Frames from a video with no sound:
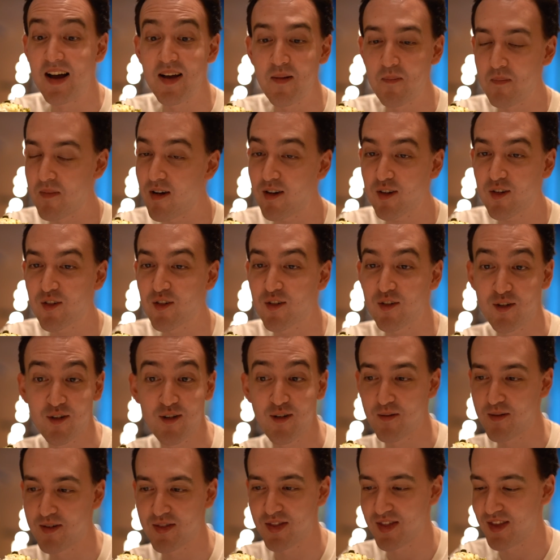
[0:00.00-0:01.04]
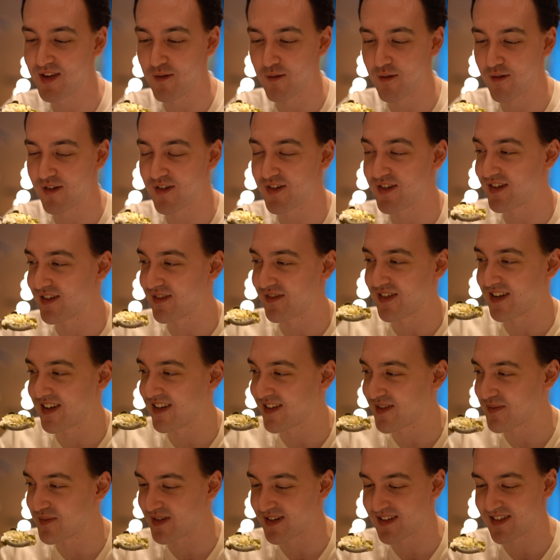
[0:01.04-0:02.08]
I am not sure what the origin of it
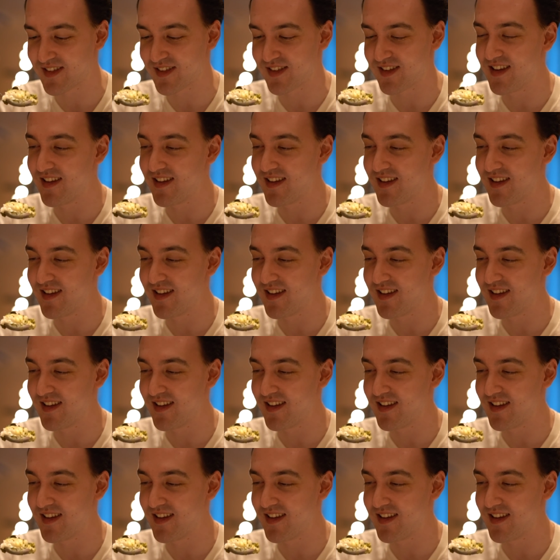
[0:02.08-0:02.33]
is, but it's...